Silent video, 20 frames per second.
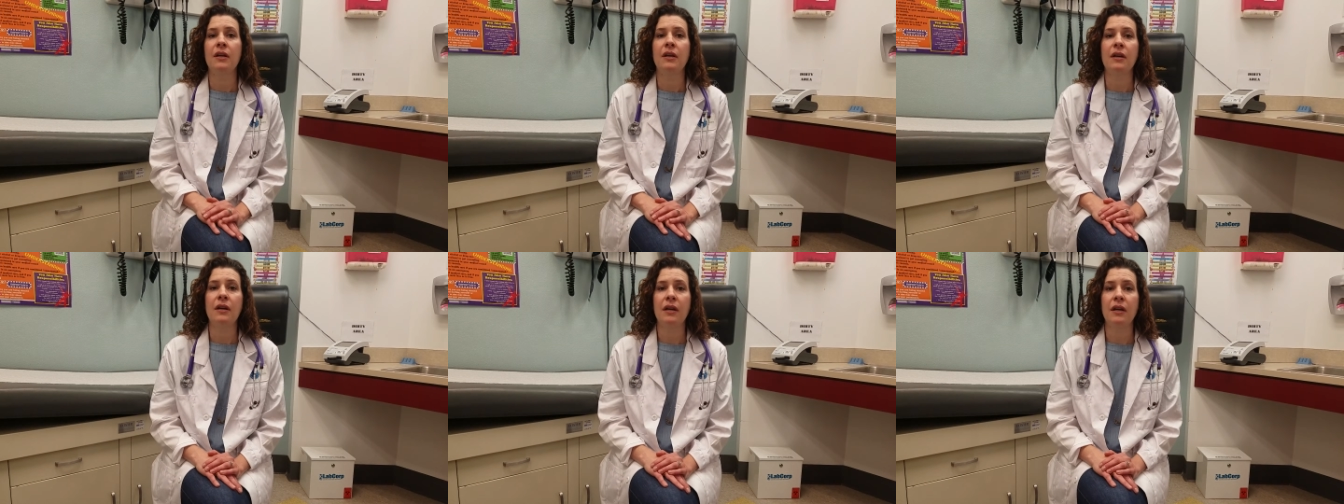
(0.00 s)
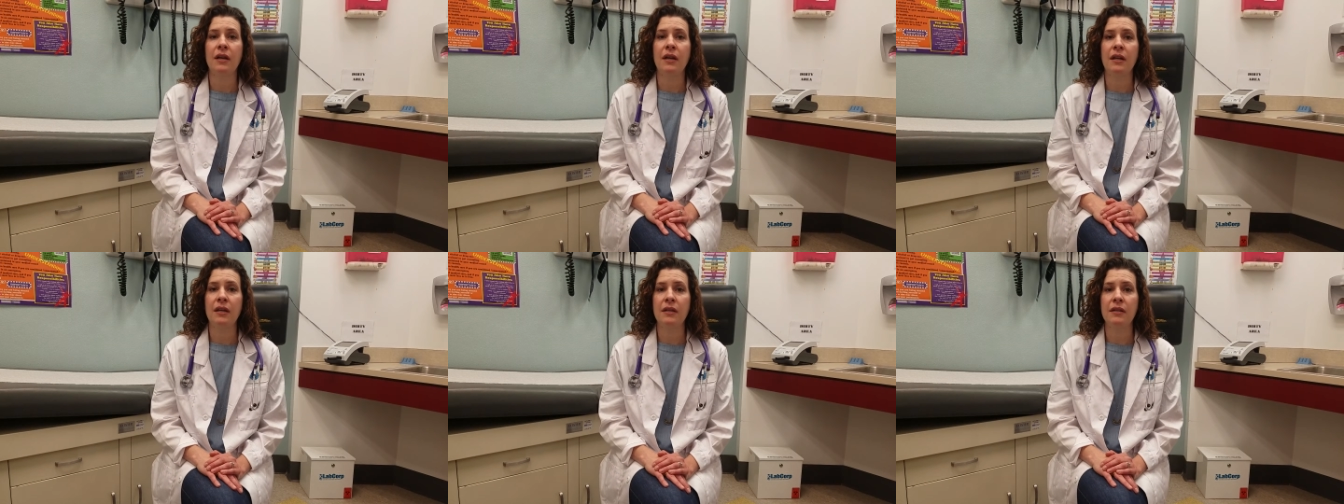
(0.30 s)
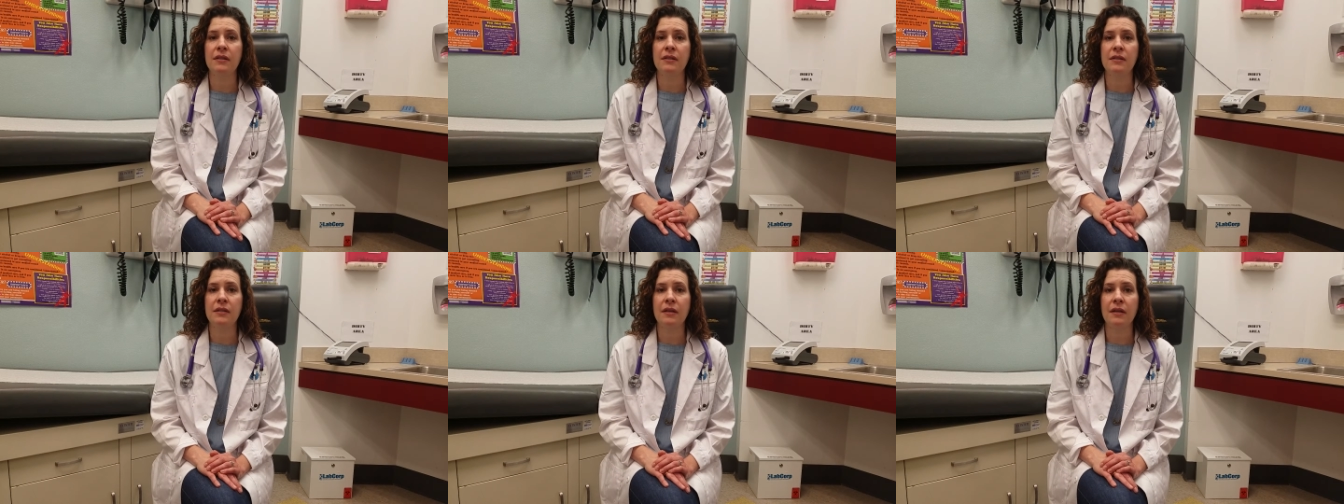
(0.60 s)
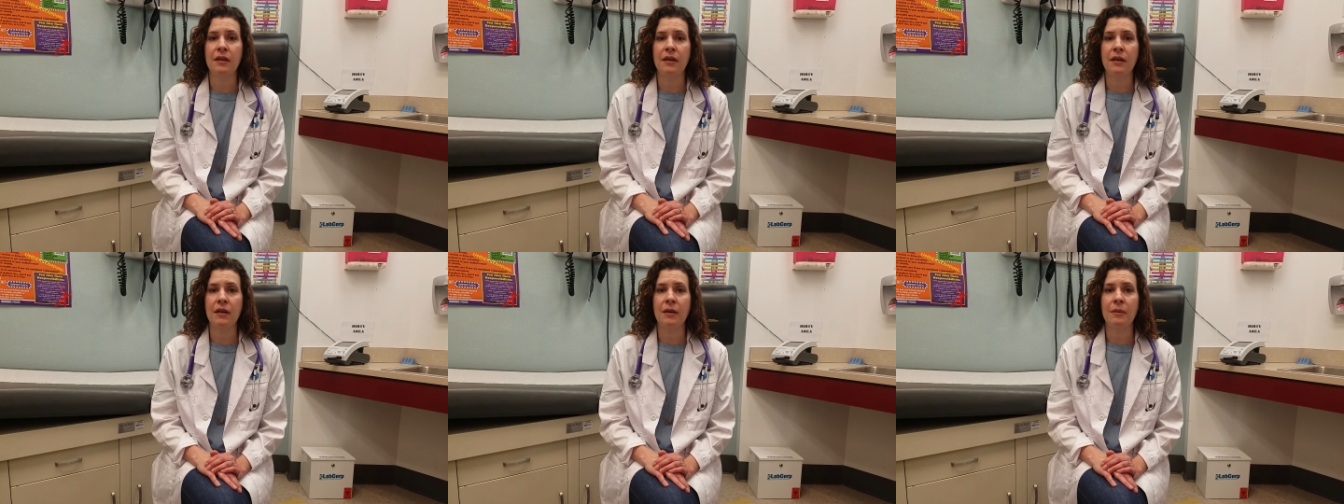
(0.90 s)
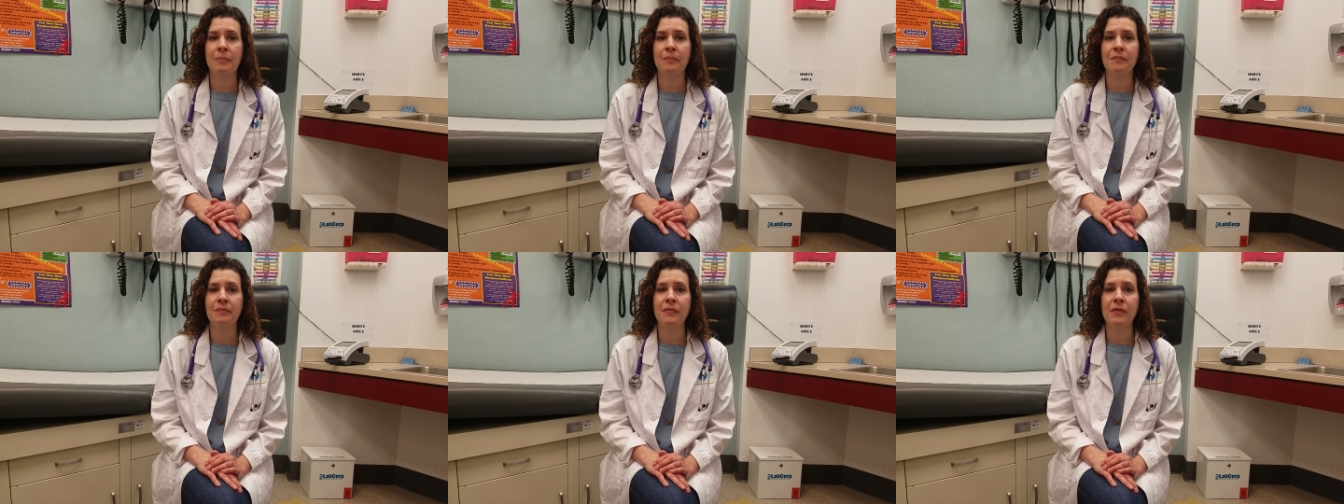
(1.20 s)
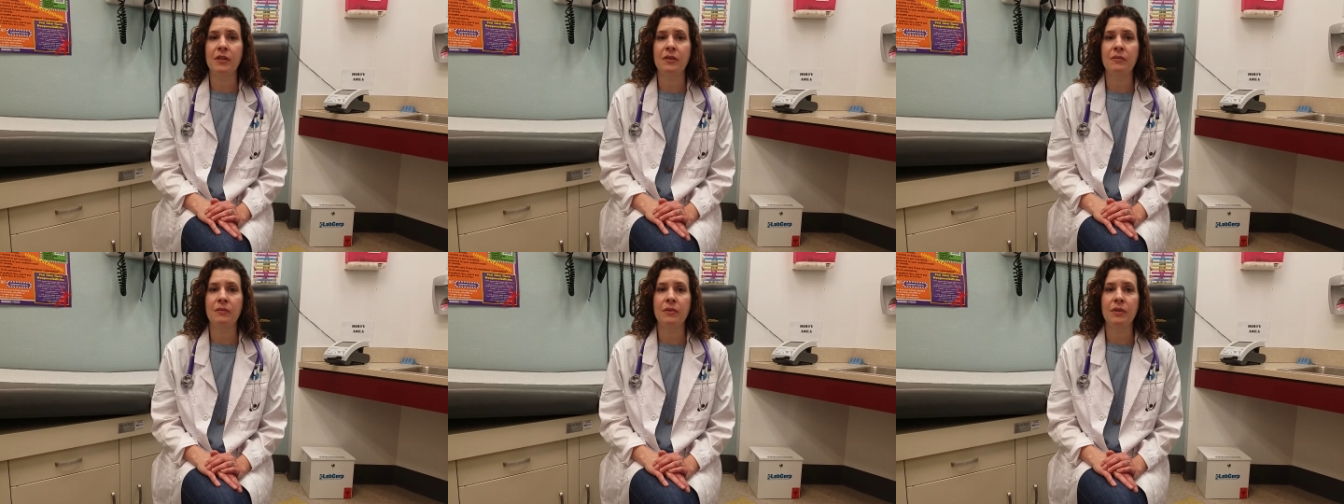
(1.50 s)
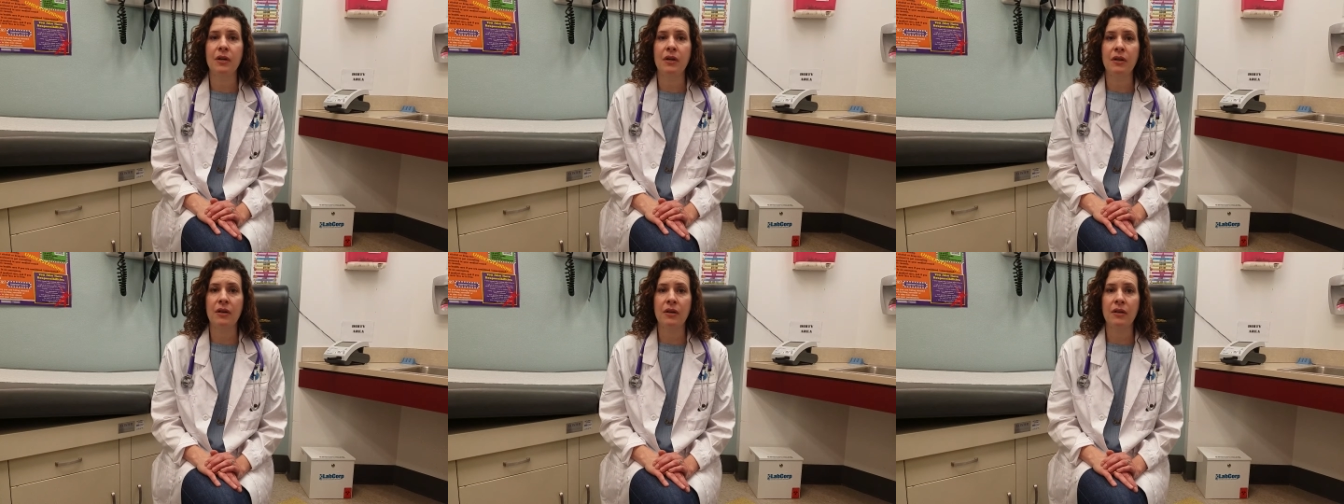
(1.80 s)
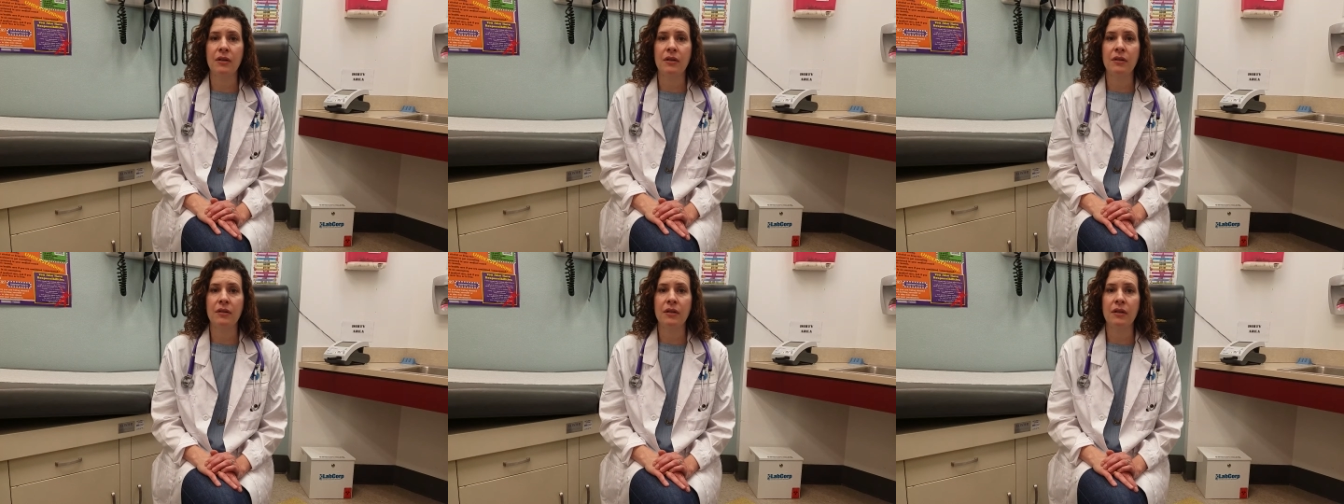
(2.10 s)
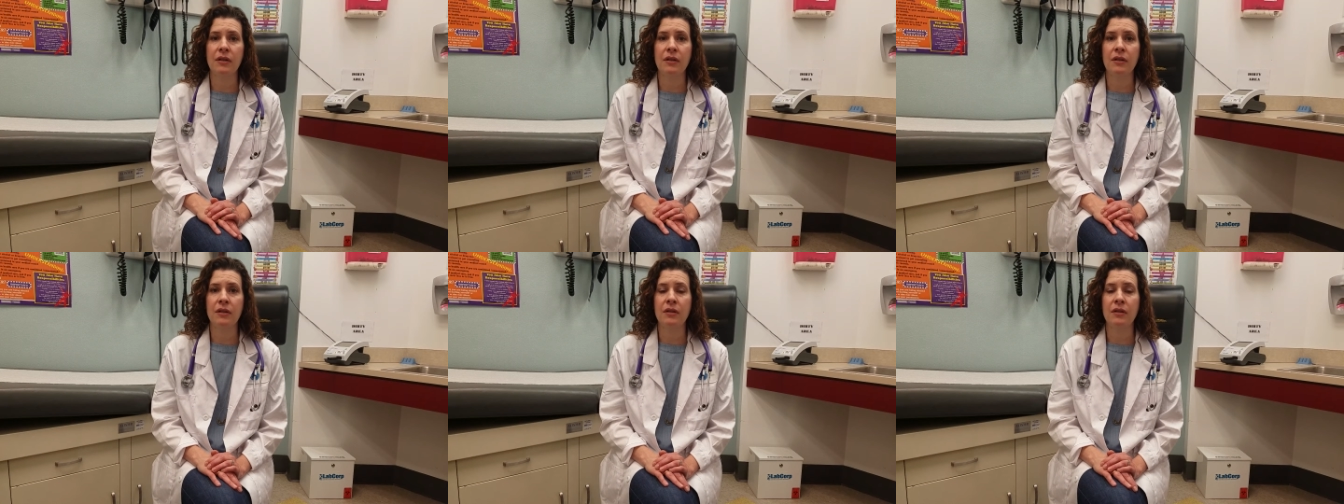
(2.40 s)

And um, we are,